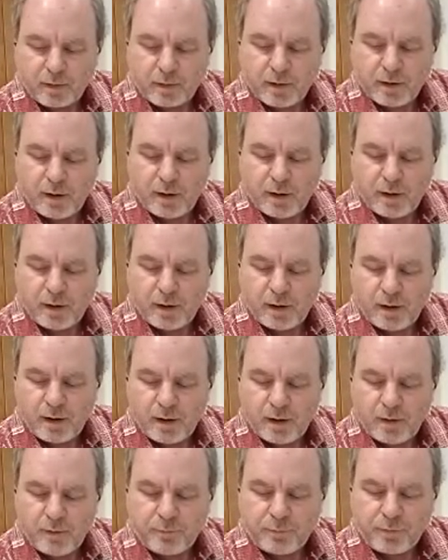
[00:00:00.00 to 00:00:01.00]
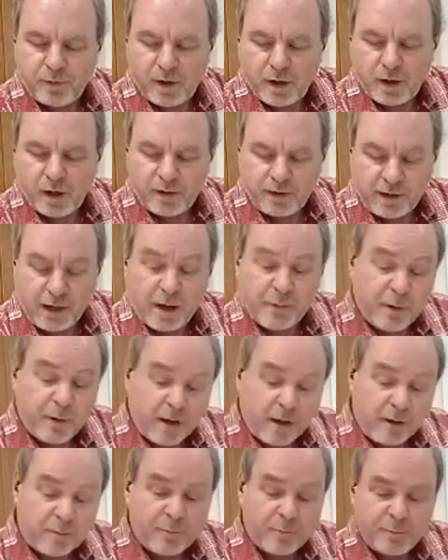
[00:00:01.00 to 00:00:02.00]
Uh, uh, yeah, we
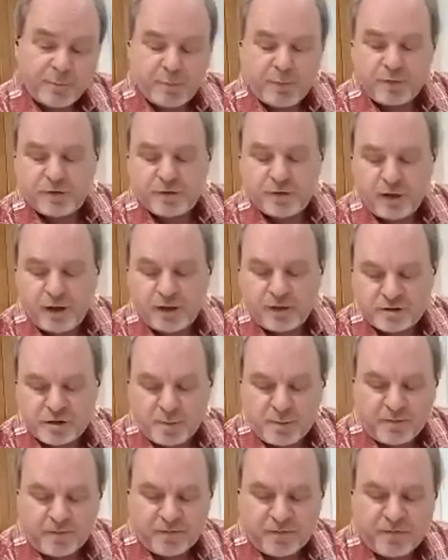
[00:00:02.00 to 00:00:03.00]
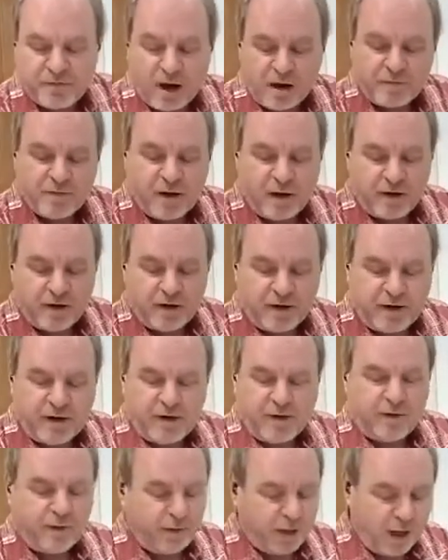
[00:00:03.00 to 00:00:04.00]
put the, some of the Vadouvan in
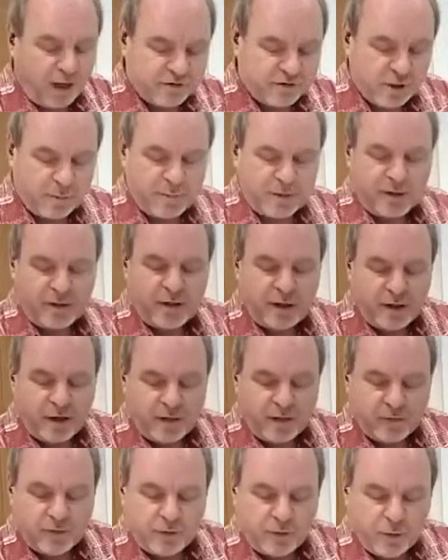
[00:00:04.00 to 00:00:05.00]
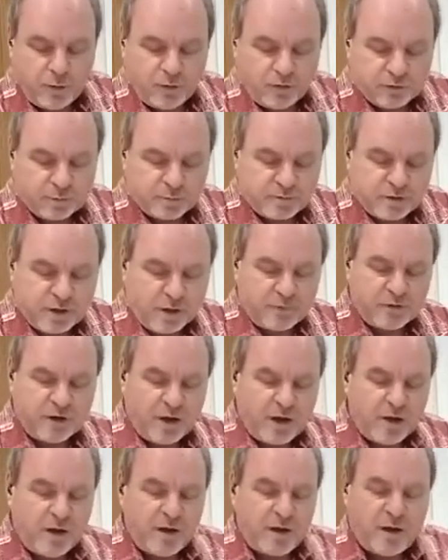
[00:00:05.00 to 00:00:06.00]
here and some in the in the noodles themselves,
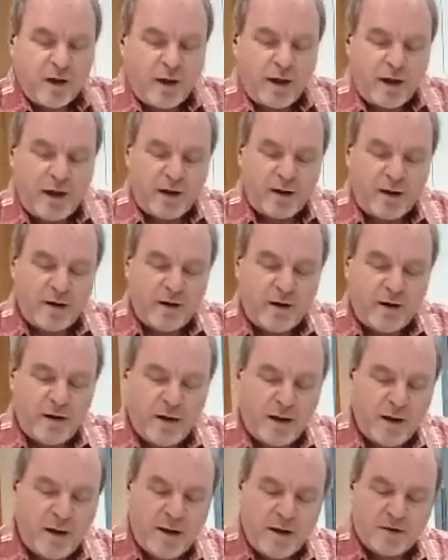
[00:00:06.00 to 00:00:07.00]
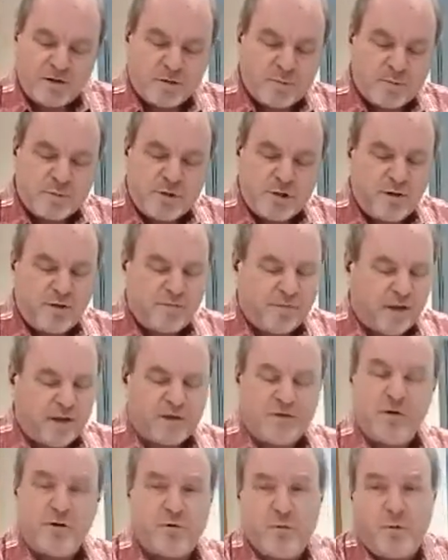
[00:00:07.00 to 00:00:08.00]
and uh, and some chili
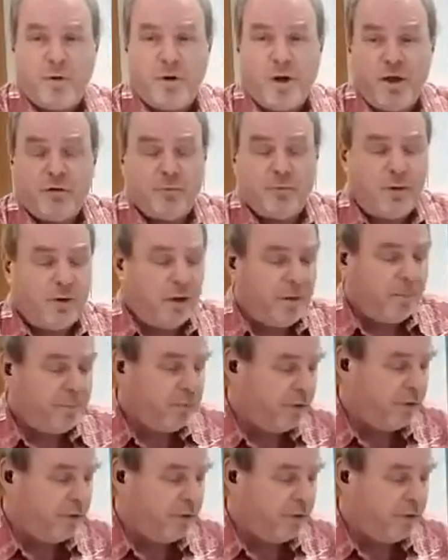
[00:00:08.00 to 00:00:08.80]
flakes. It's, re it's really